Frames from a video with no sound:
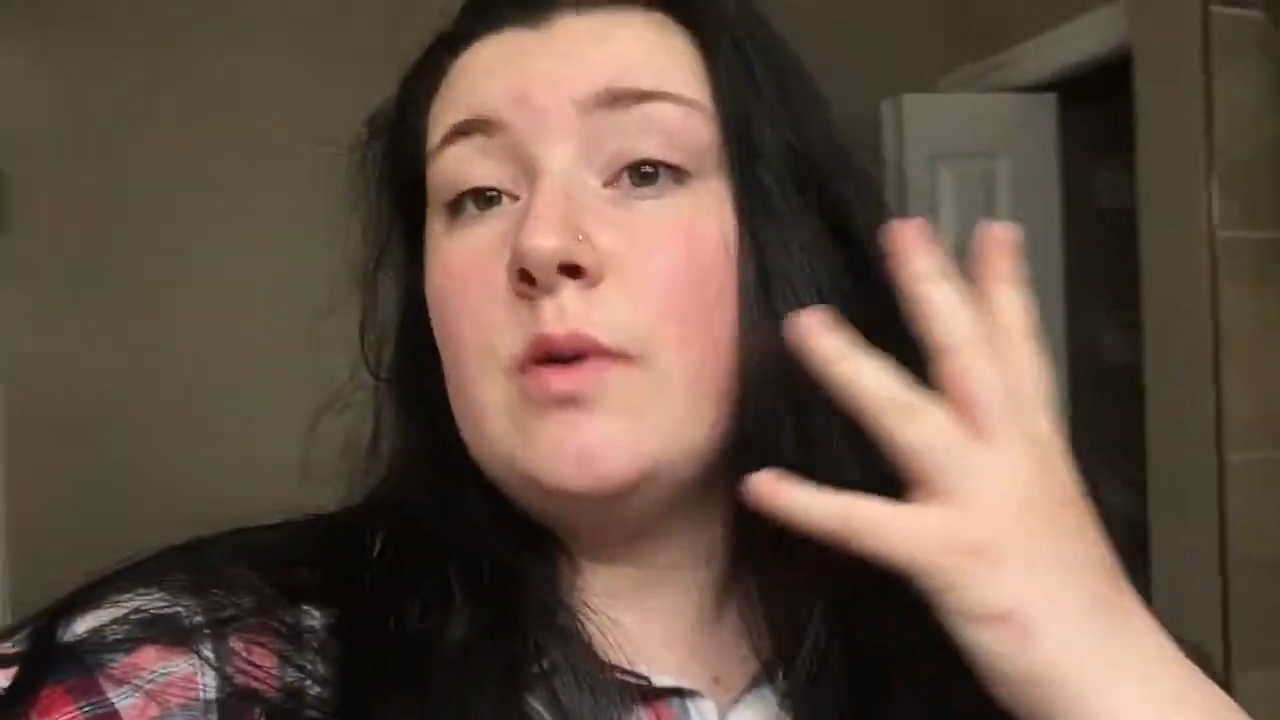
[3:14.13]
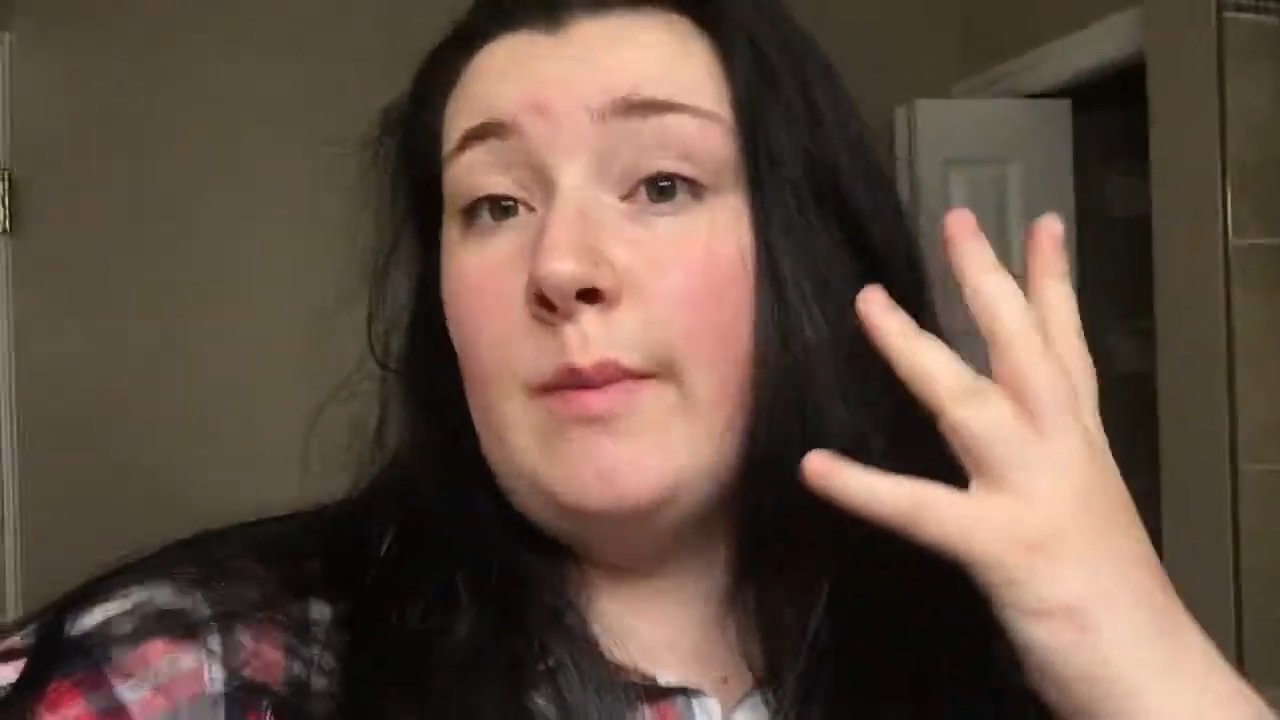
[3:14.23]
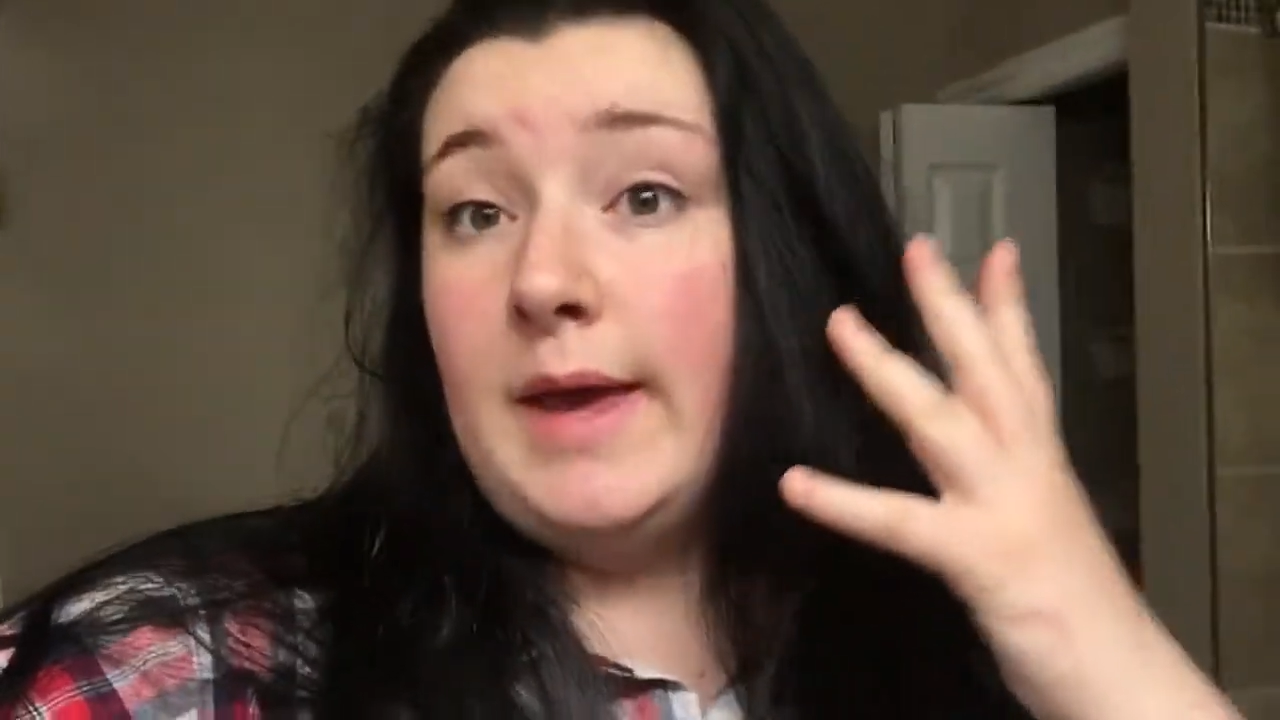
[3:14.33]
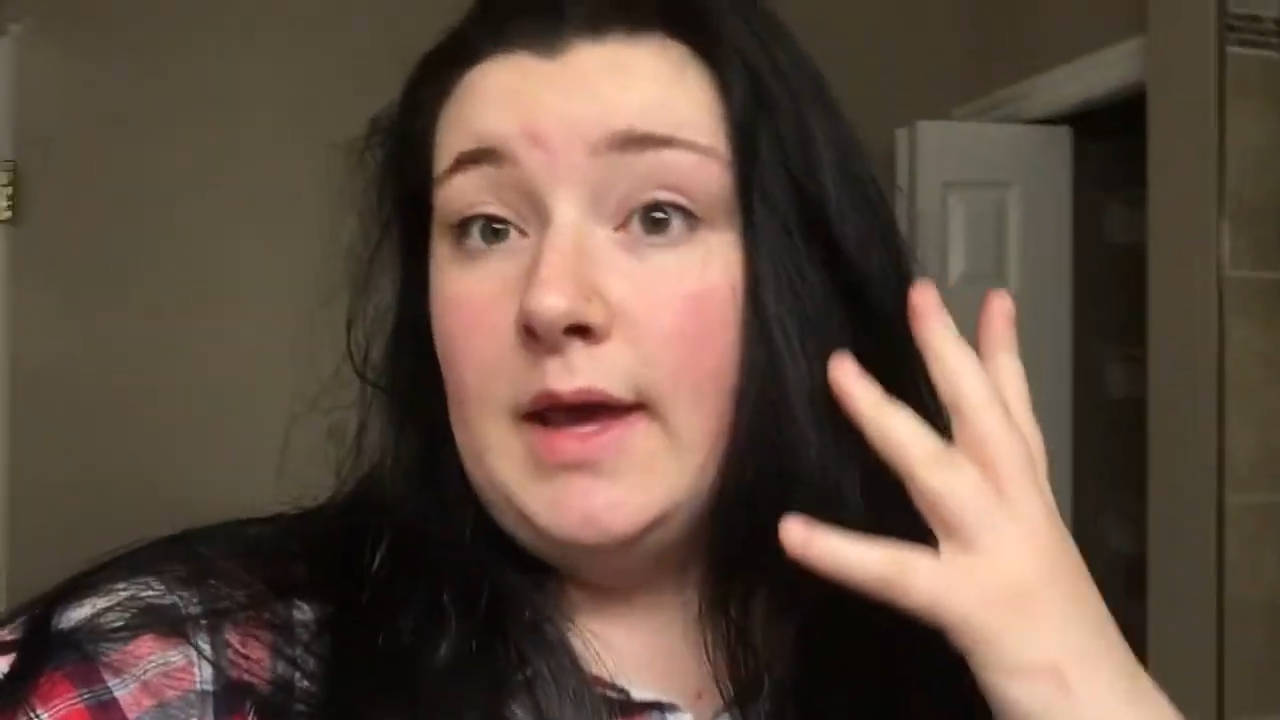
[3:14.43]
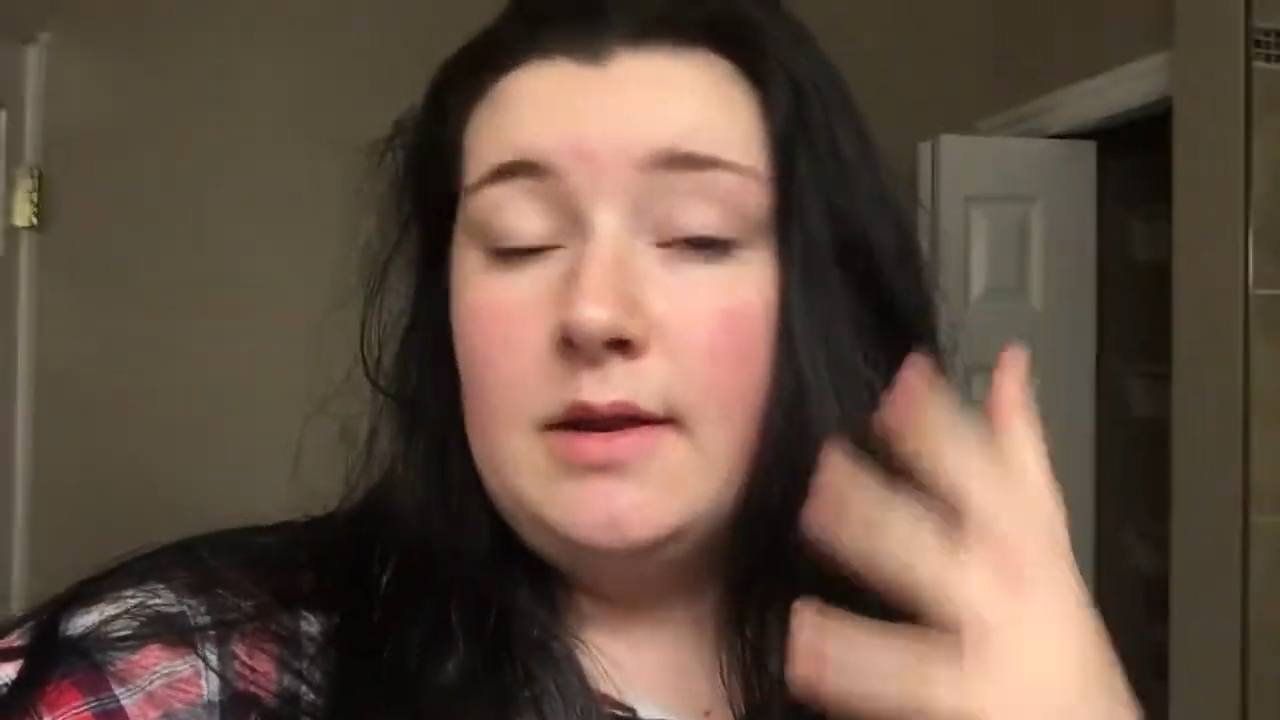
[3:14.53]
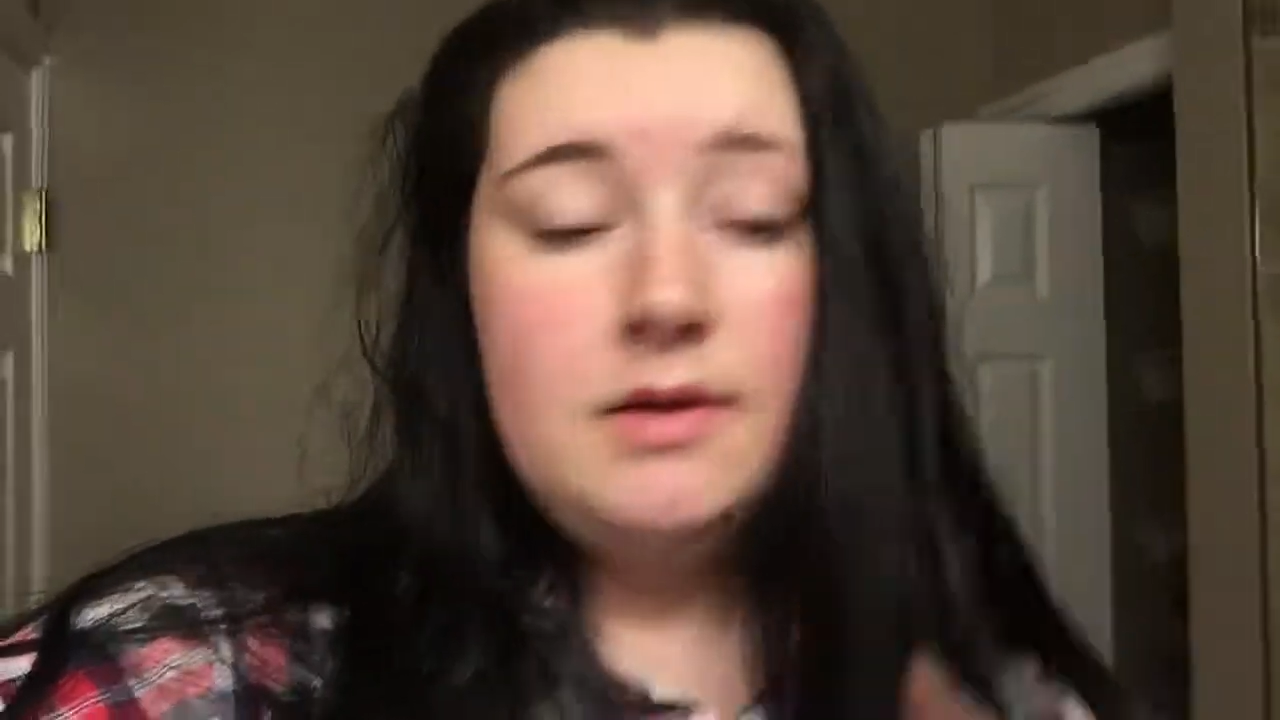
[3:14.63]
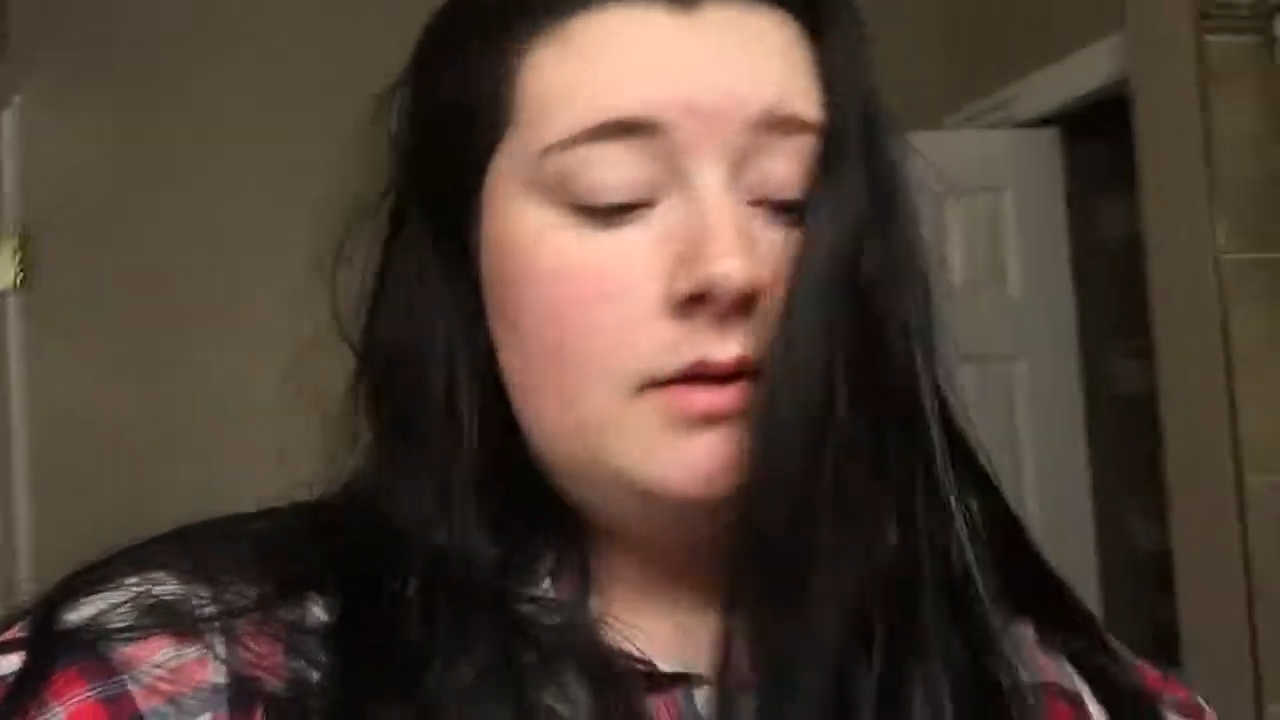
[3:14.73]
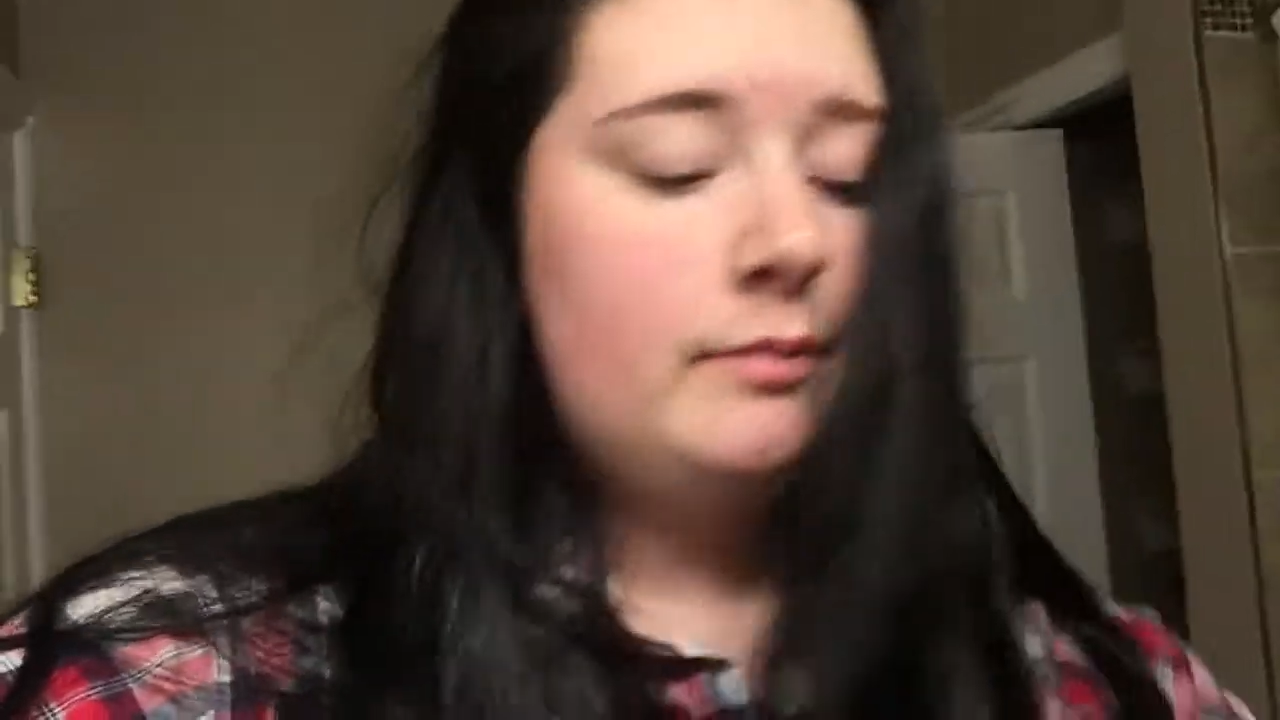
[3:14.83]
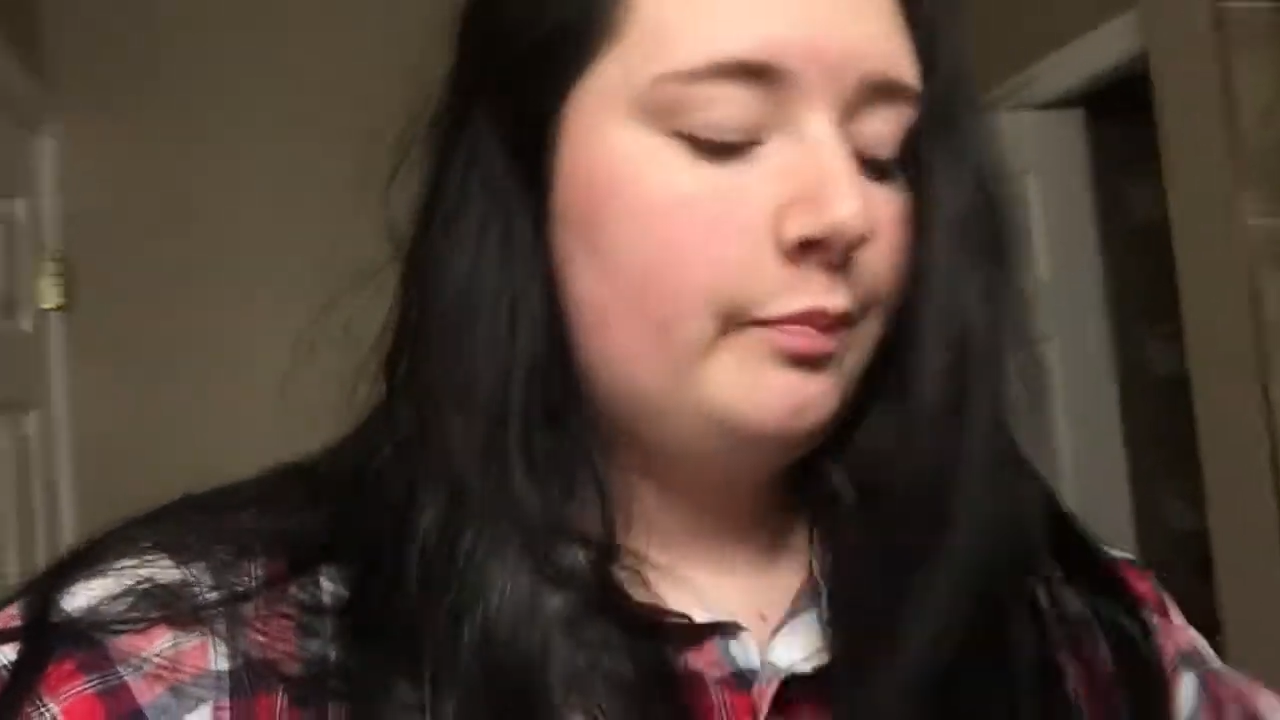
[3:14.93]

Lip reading: a man.